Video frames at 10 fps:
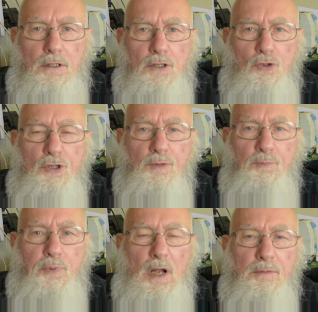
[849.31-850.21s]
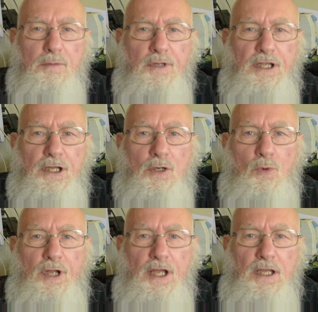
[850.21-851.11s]
You can probably get
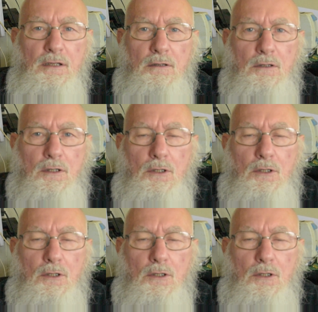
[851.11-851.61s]
away